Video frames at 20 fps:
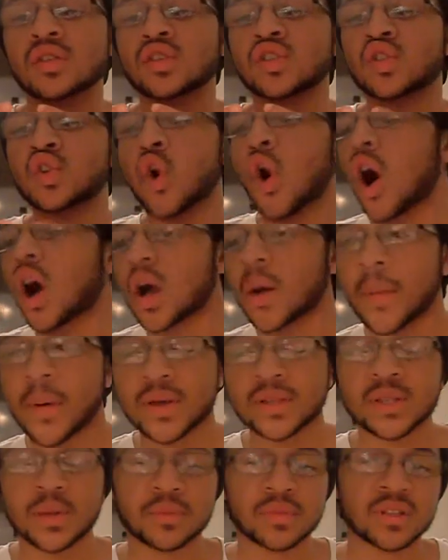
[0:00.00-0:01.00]
talk
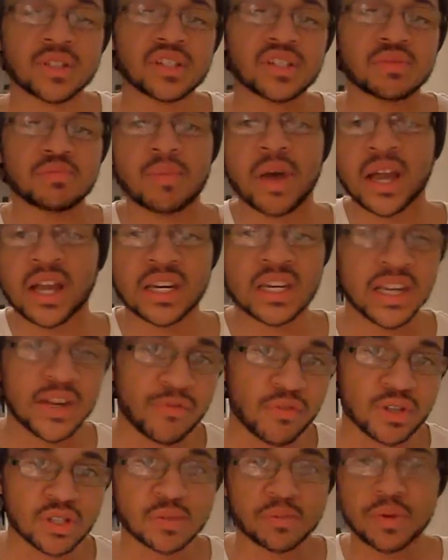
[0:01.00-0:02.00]
about something, make a
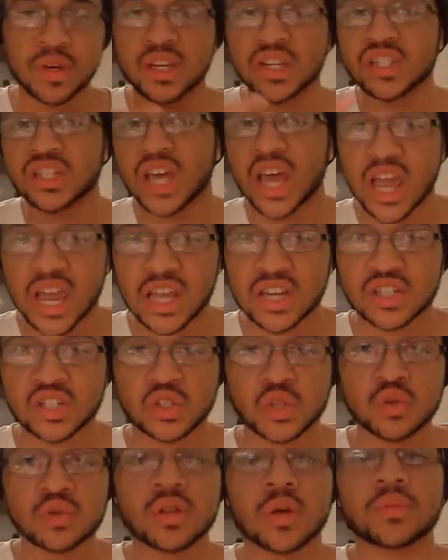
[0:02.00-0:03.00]
difference, be a change,
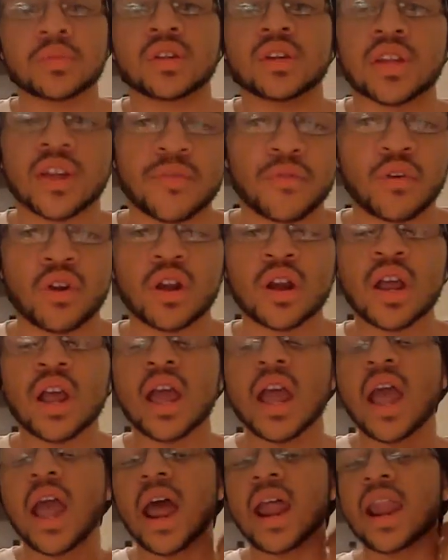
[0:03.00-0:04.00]
do something different,
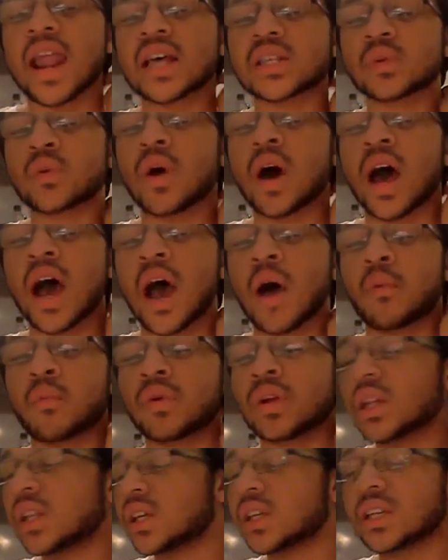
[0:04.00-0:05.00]
and that's why I
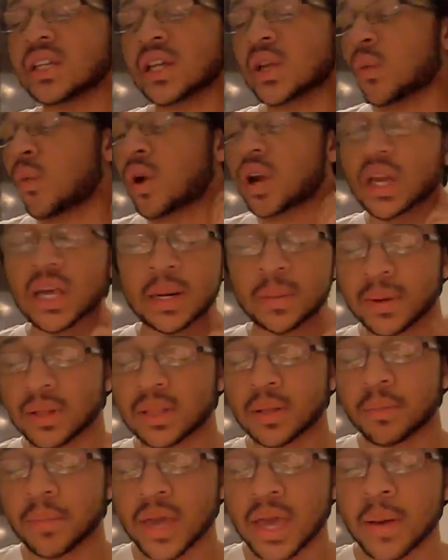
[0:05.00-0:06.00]
really didn't want to get
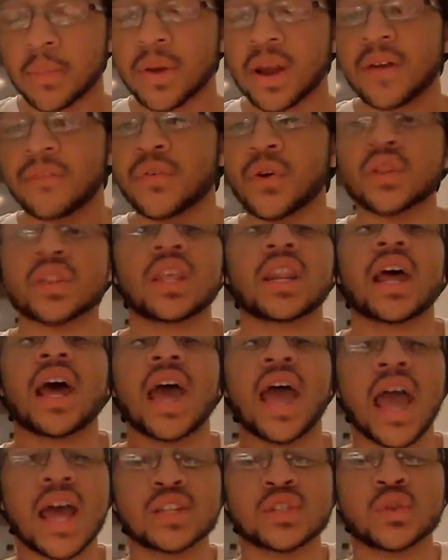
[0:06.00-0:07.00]
about the bed, but I felt that I
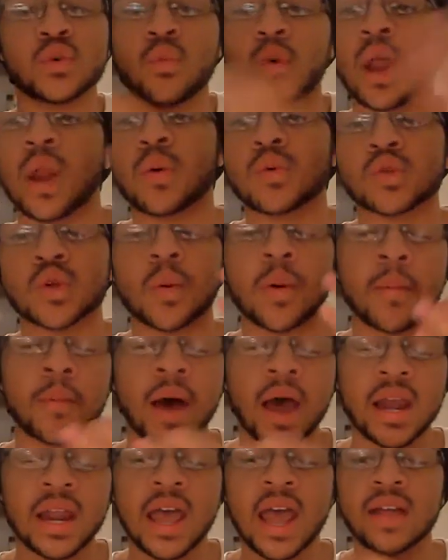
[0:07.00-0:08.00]
had to while it was on
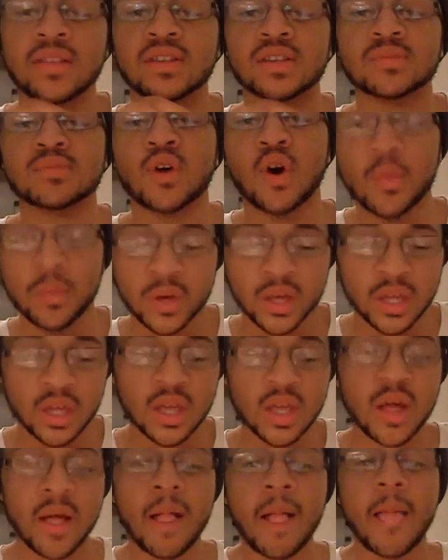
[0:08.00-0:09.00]
my mind at this moment.
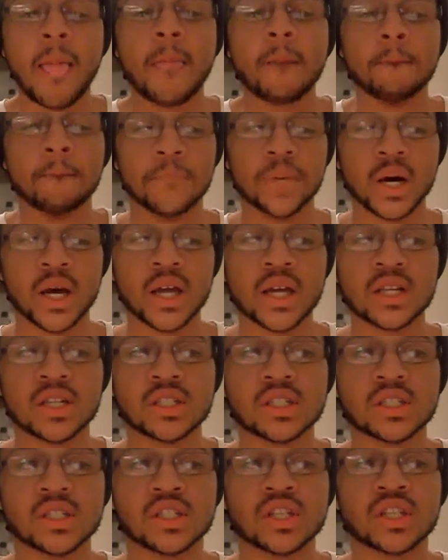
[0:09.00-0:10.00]
But
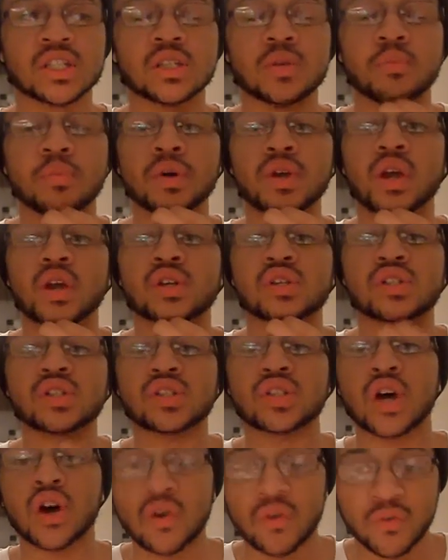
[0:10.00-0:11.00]
just to be
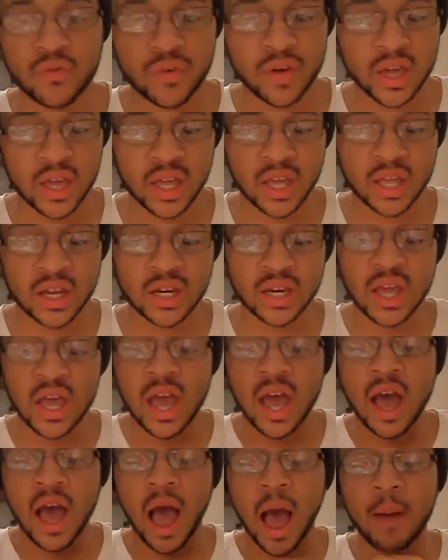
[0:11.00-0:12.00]
yourself, and
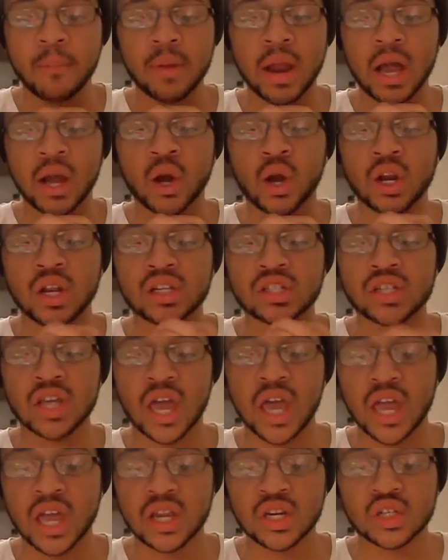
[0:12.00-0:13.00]
I'm not gonna
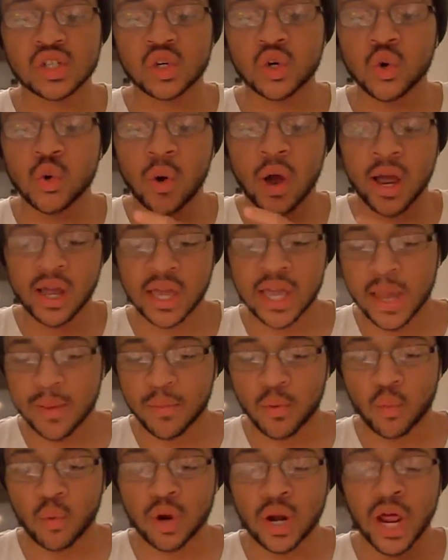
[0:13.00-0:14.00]
change who I
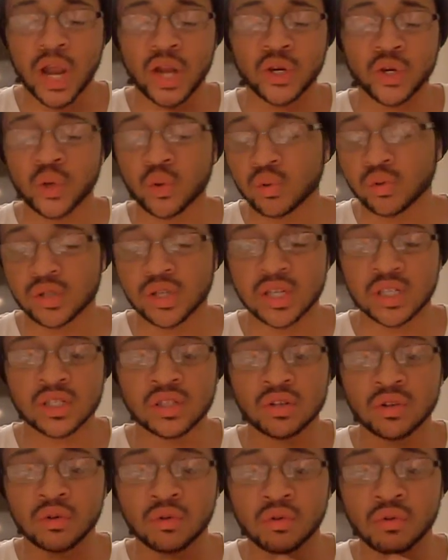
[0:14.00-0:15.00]
am and what I do just
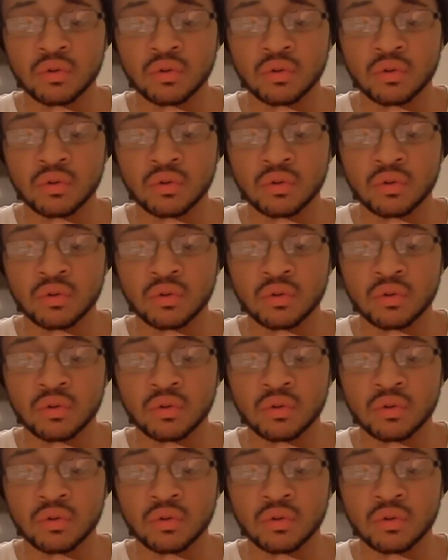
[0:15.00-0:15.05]
to